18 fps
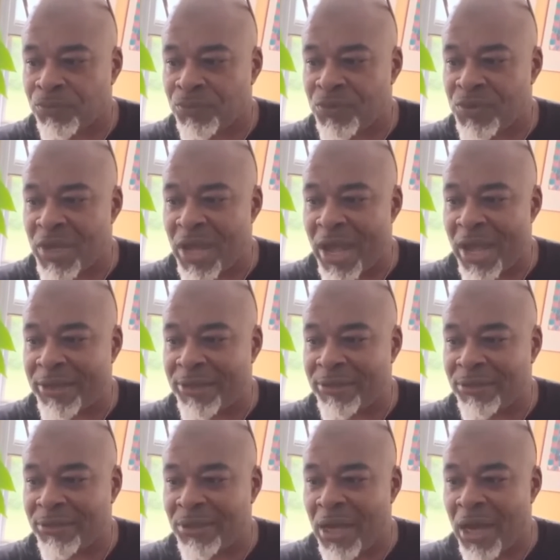
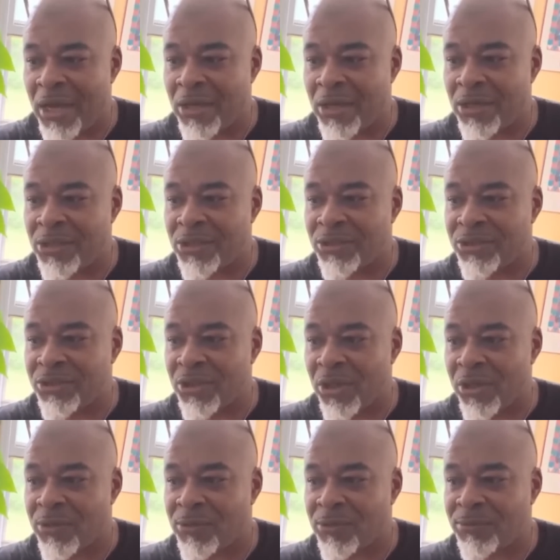Not not
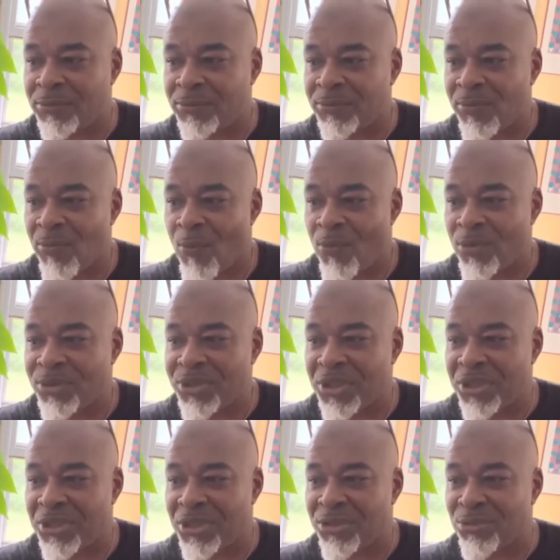honeysuckle. I
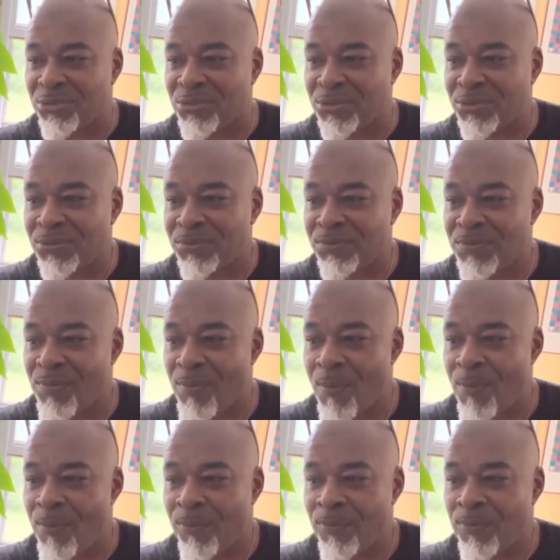can never remember one?
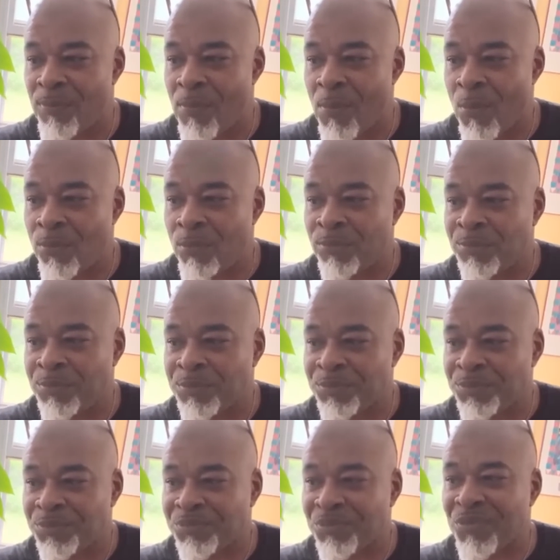This flower.
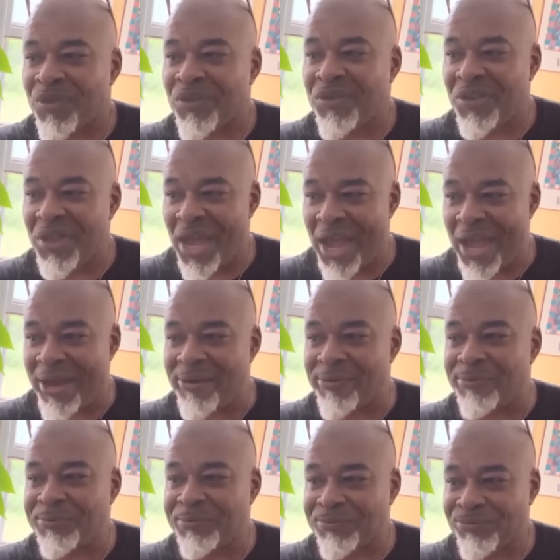Privet. That